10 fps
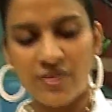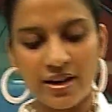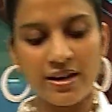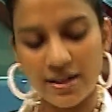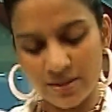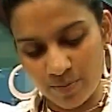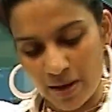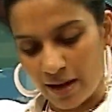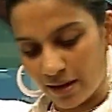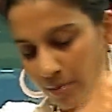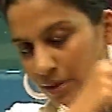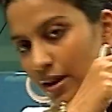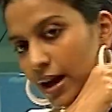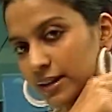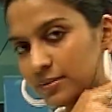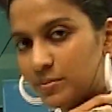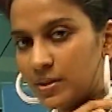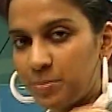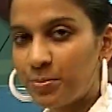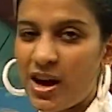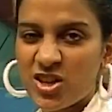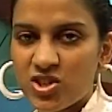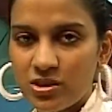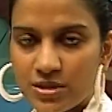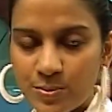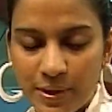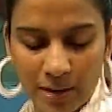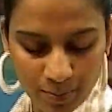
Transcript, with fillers: very nice bag. I mean, I'm partial to big